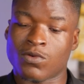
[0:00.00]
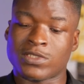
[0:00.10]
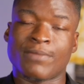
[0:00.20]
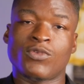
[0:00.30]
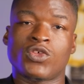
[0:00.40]

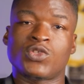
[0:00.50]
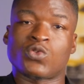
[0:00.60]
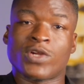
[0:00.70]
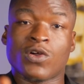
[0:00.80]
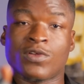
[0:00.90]
what I'm using
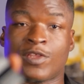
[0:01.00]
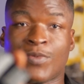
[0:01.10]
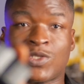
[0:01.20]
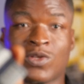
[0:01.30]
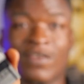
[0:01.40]
to record this
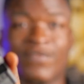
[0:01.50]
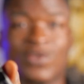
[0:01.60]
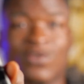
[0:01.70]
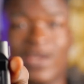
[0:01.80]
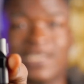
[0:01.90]
particular
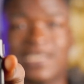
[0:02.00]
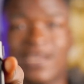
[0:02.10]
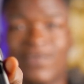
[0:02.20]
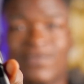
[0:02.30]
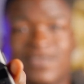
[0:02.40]
video right
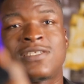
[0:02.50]
now.